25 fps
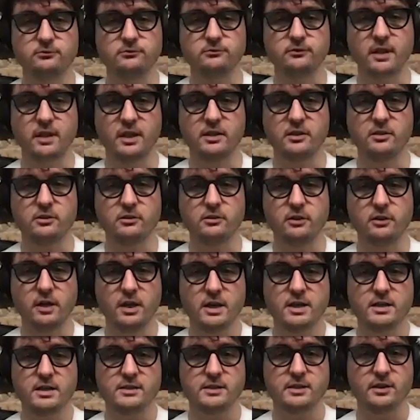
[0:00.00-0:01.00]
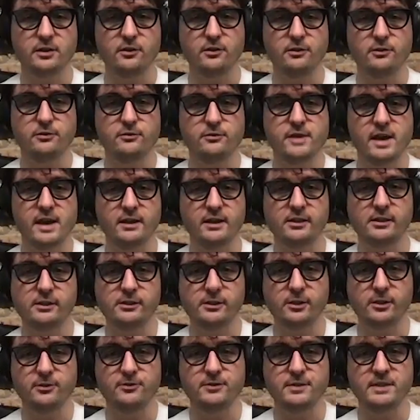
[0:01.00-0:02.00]
Cool. Thank you. So that
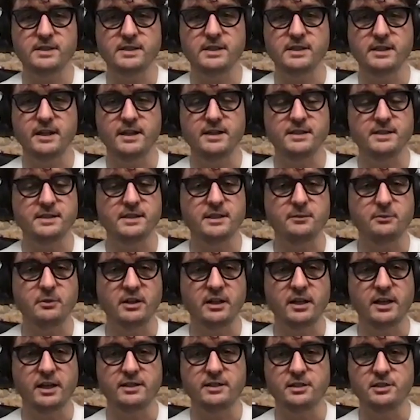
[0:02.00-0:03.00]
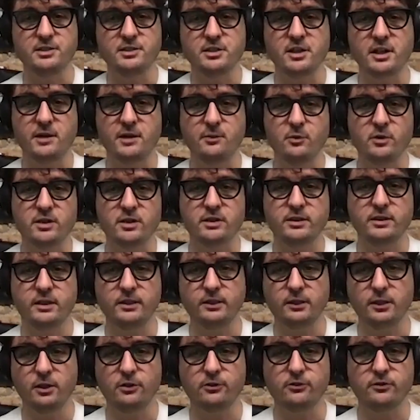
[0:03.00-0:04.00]
concludes today's 10-minute IT Jam with
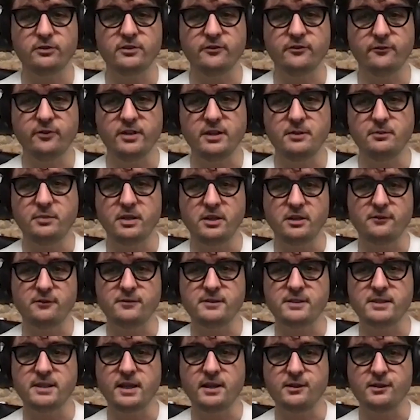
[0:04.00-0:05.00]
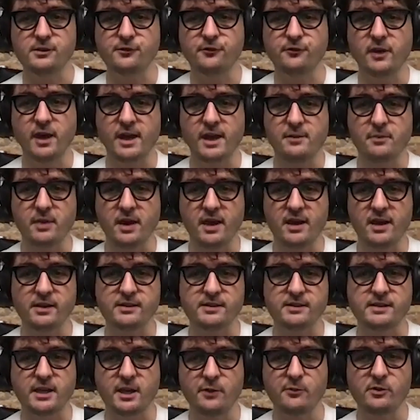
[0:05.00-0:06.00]
LogRhythm VP of Sales for
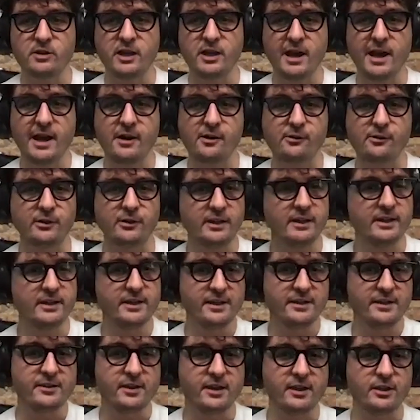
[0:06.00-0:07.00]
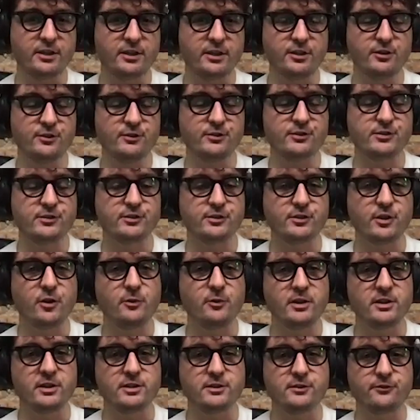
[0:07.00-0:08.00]
APAC, Simon Howe. Thank you so
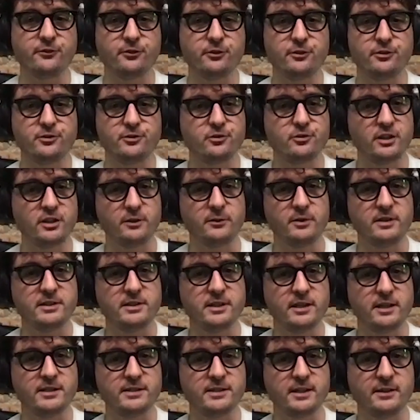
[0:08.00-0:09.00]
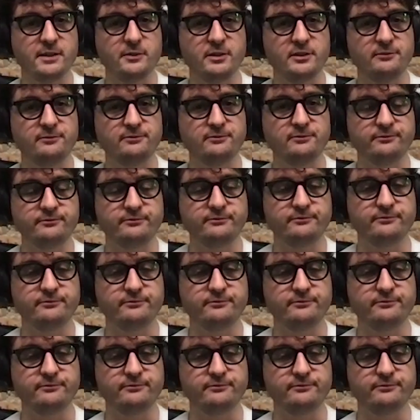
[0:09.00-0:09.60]
much for joining me today, Simon.